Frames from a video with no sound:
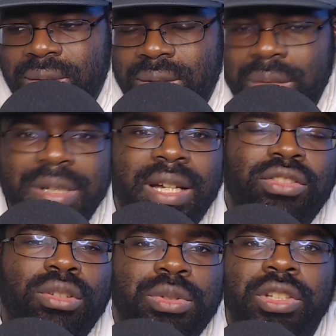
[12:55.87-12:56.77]
Let me guys
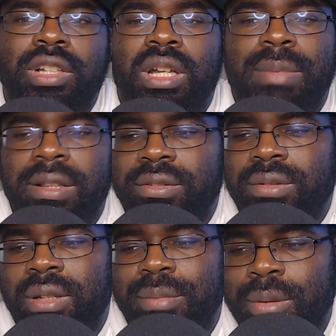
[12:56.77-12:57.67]
know what you think about
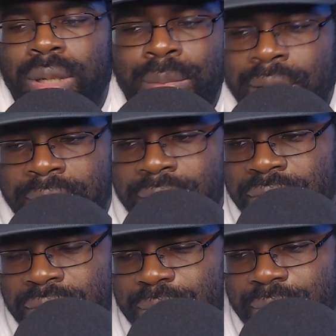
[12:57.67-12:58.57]

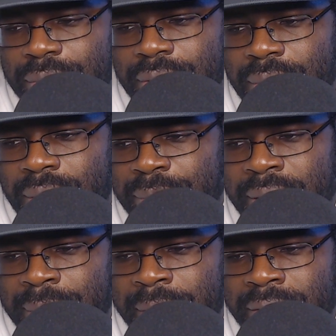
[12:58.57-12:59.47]
this
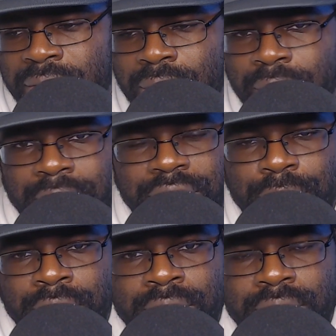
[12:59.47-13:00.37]
loss,
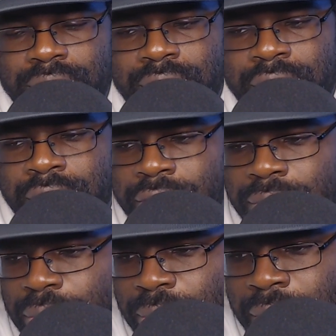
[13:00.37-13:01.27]
man. Jeez,
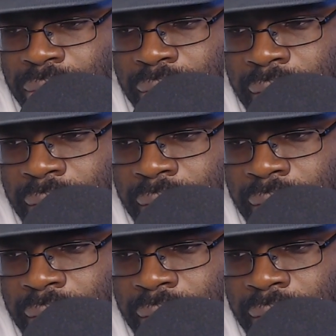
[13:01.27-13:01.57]
Louise.